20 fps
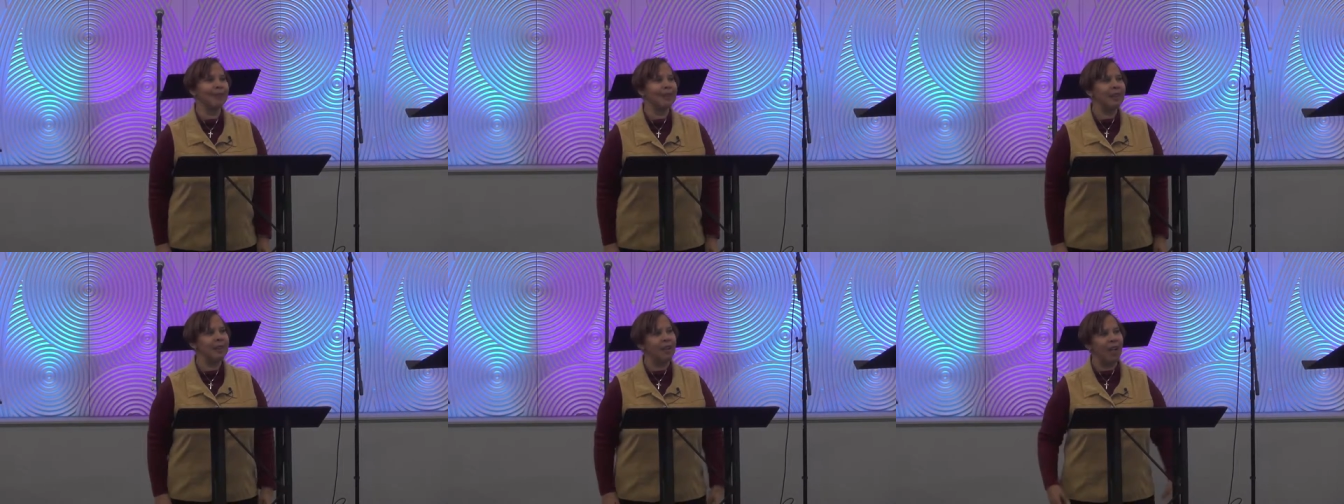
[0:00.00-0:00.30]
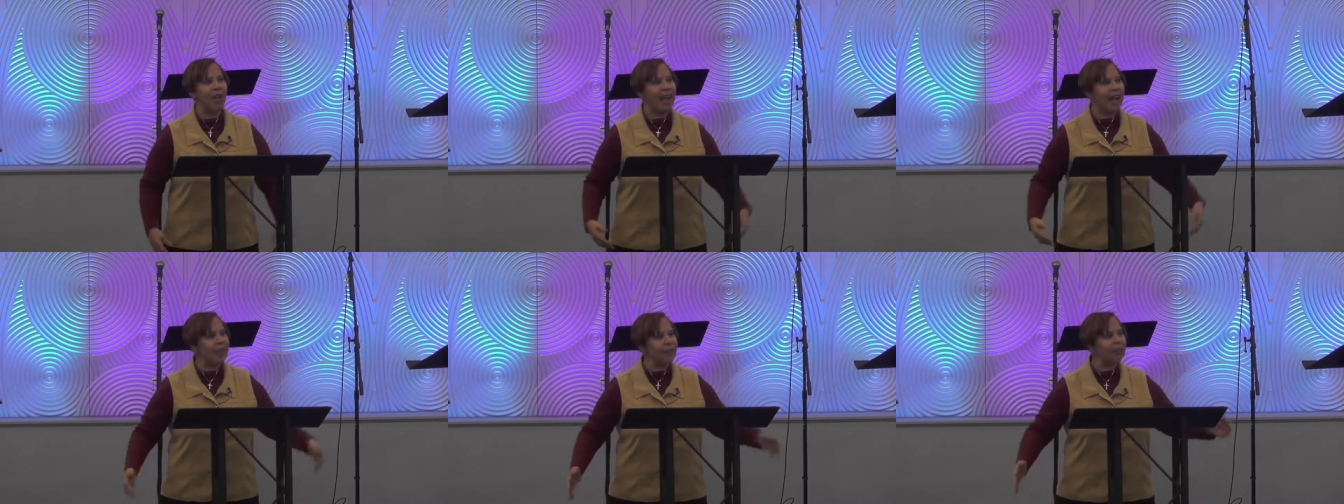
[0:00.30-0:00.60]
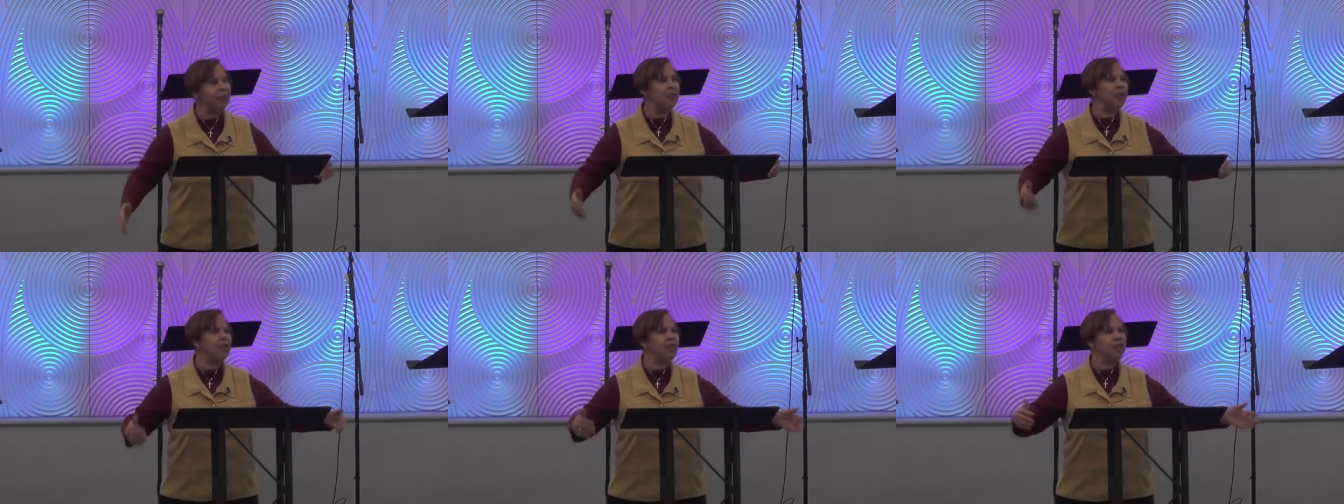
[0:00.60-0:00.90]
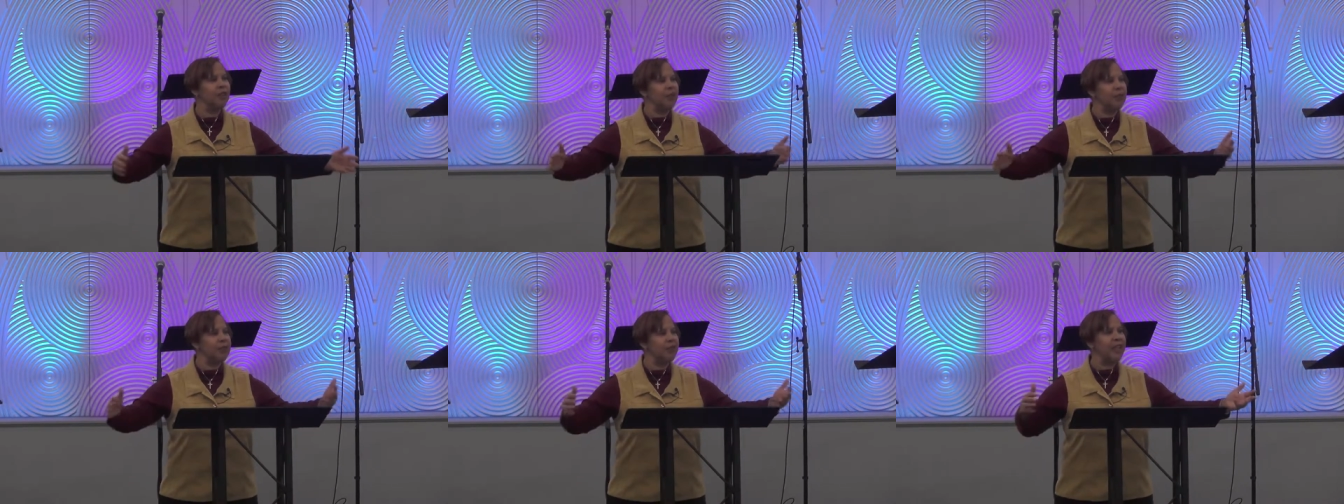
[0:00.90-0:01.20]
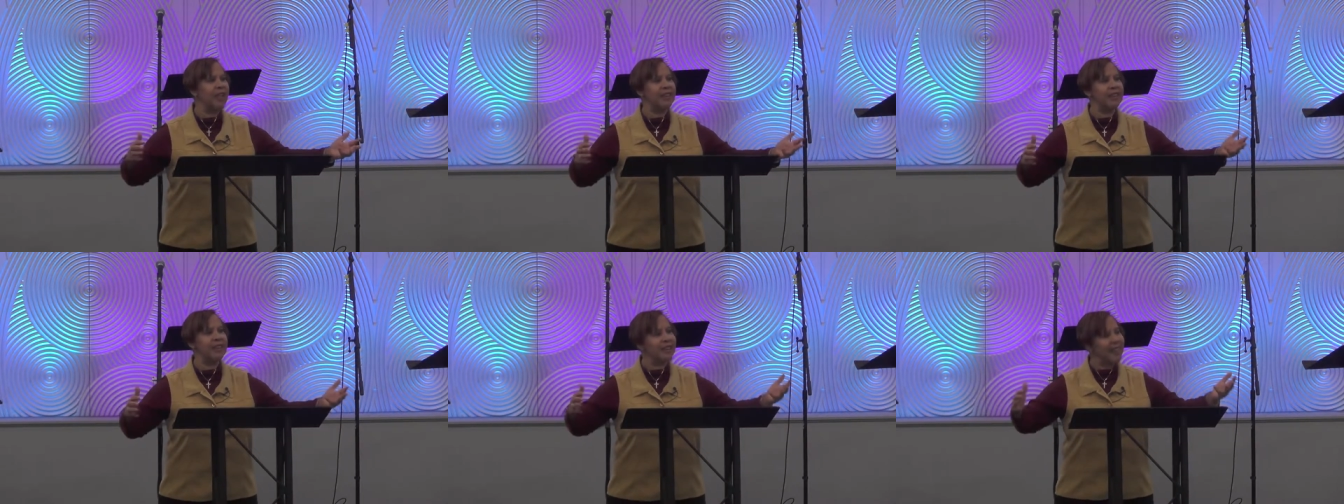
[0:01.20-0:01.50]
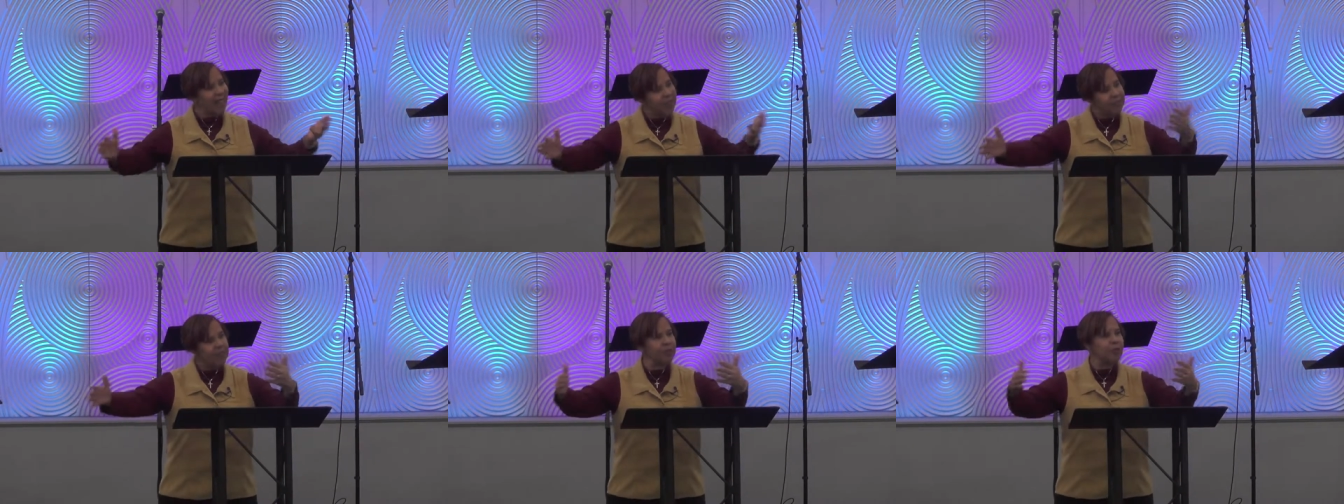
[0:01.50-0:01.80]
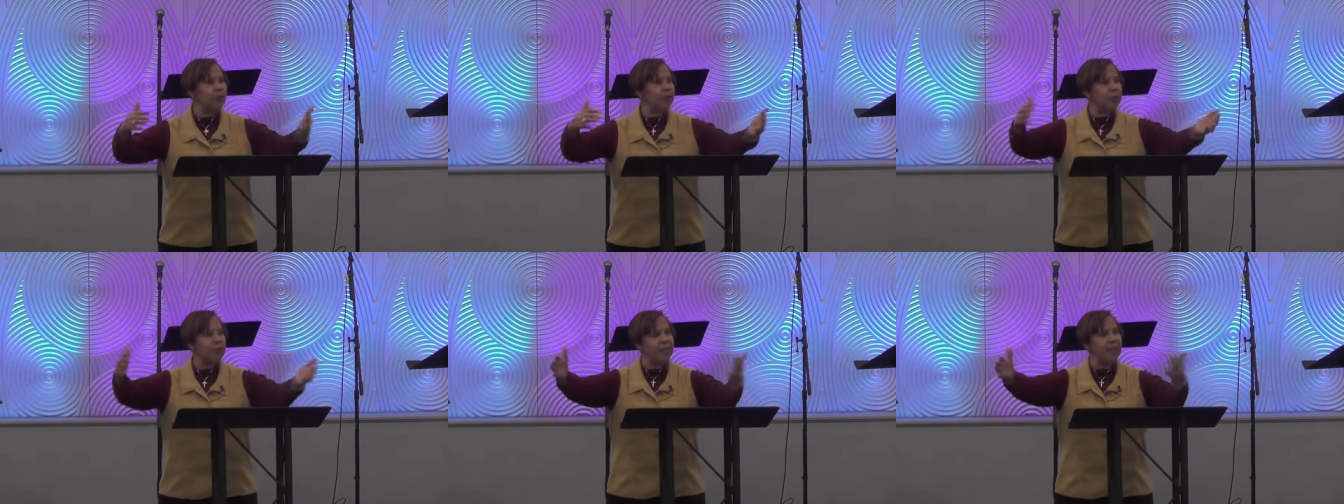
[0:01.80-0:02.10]
you know, add a few little things,
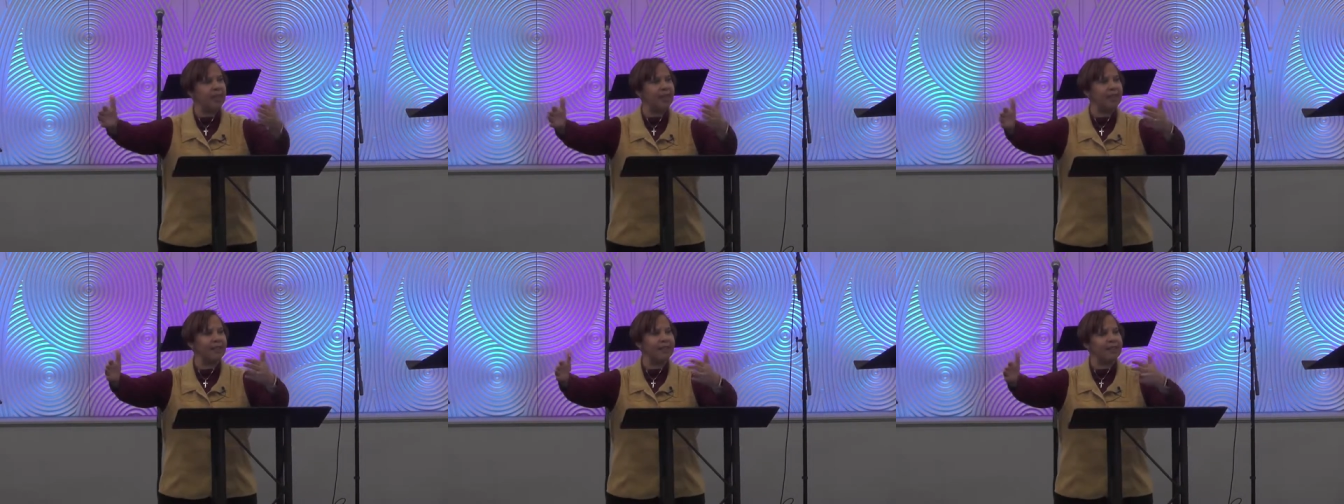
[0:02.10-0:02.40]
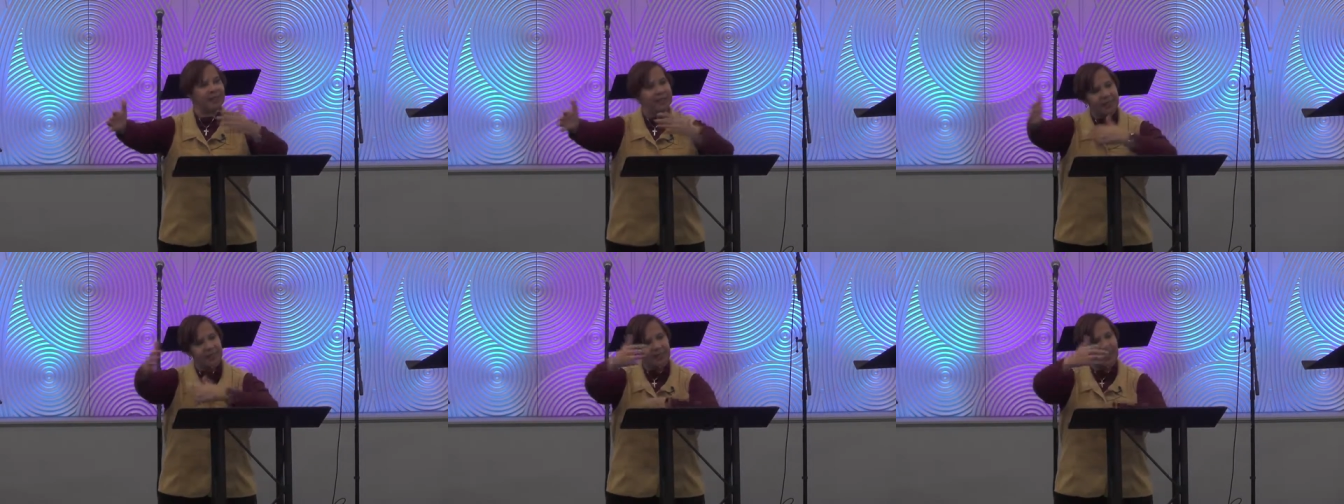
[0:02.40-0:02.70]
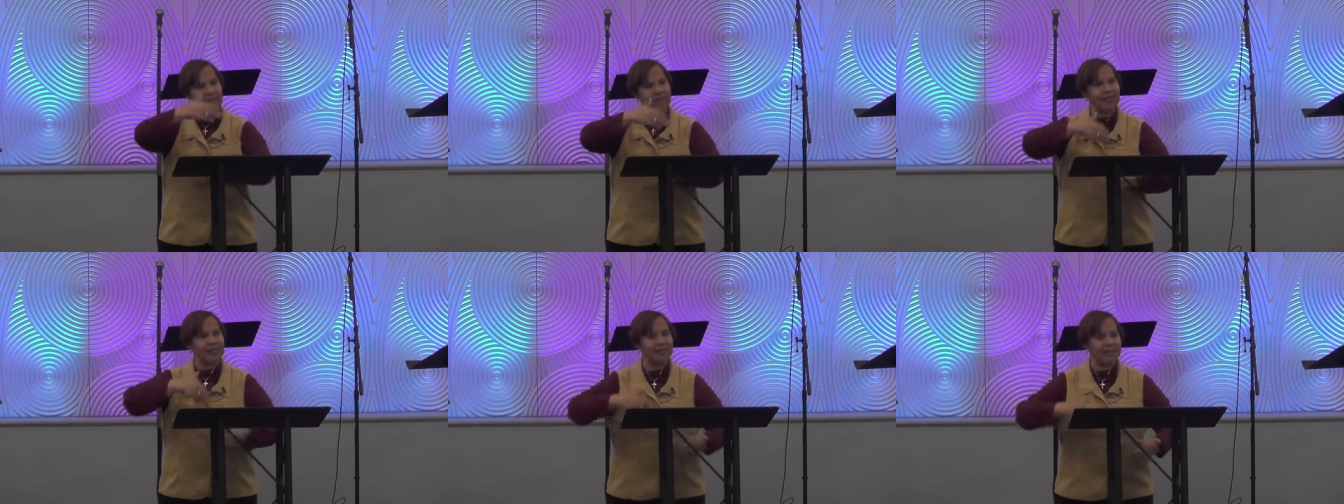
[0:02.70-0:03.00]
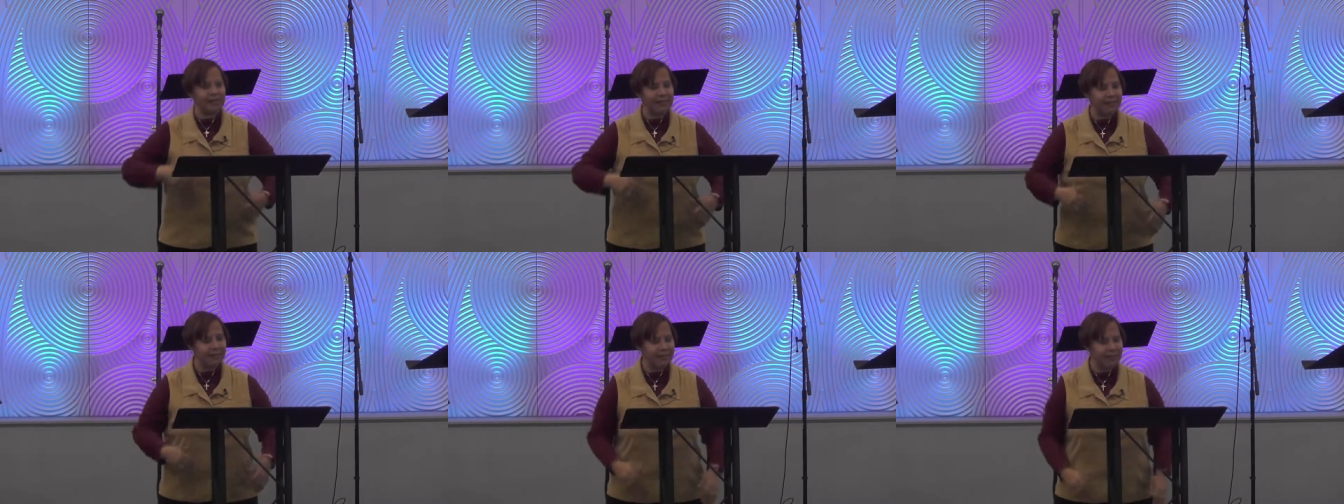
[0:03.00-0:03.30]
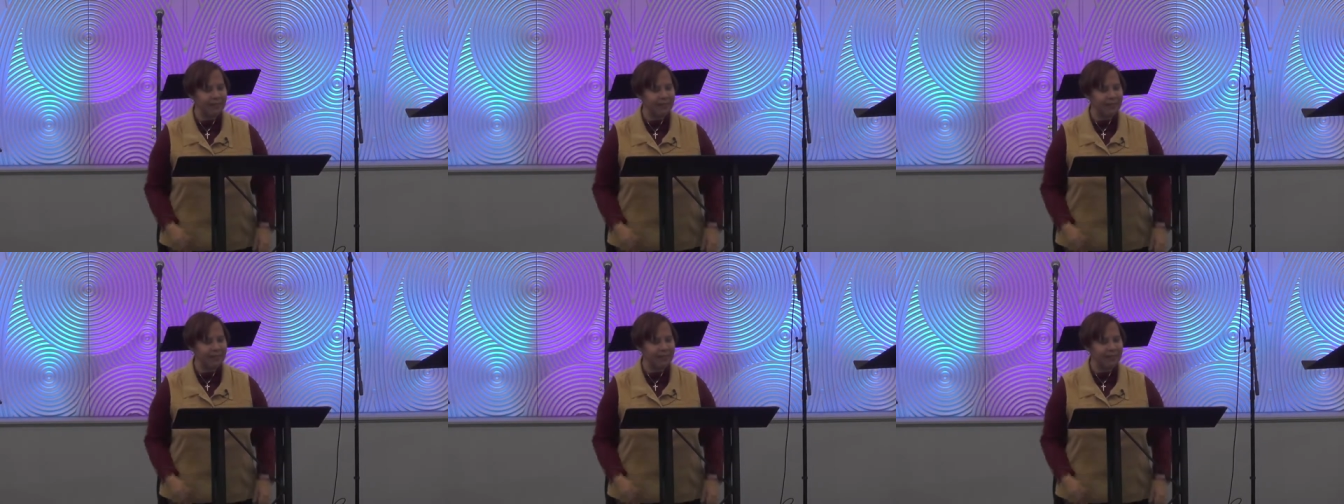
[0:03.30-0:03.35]
natural things to this.